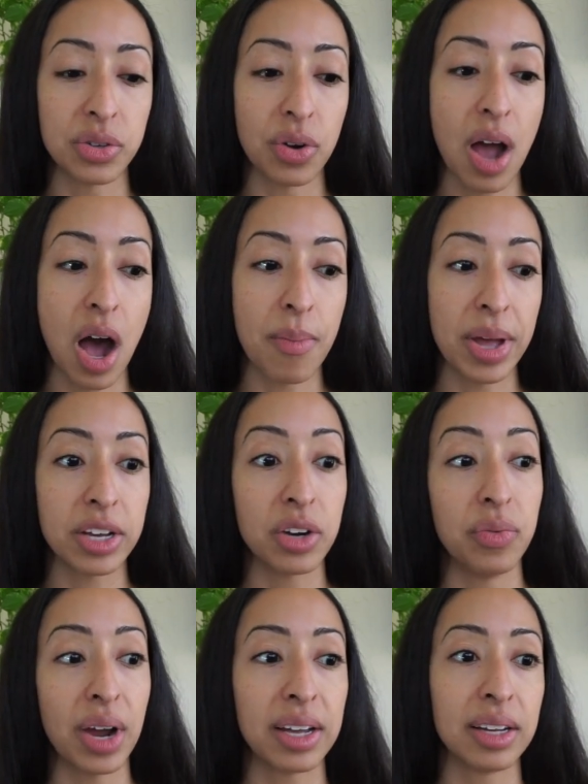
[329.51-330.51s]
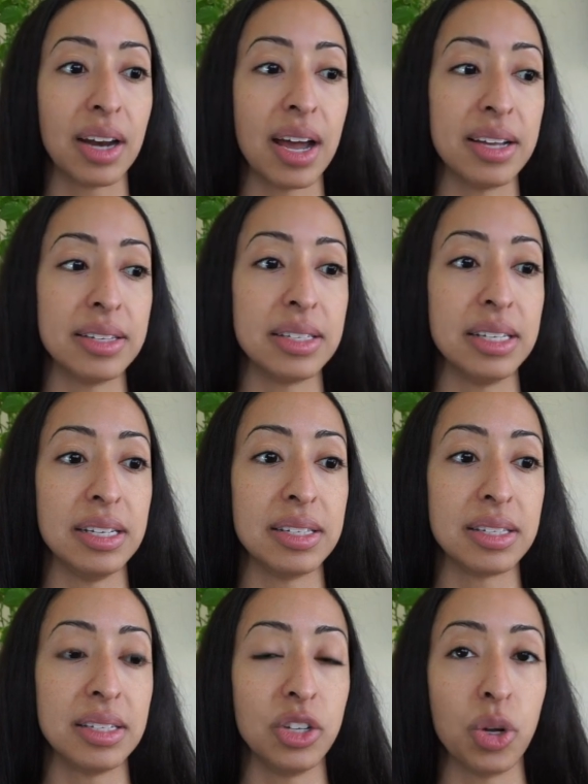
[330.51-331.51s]
Or how am I going to recognize
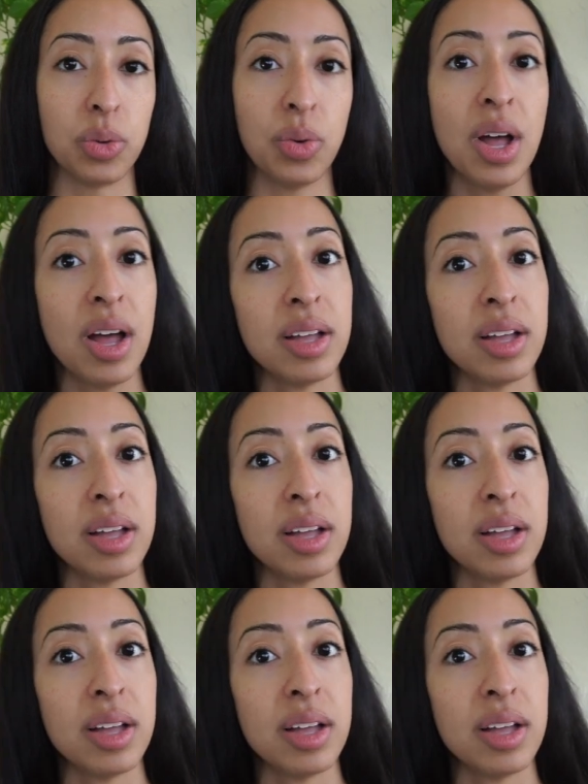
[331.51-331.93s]
these, you know,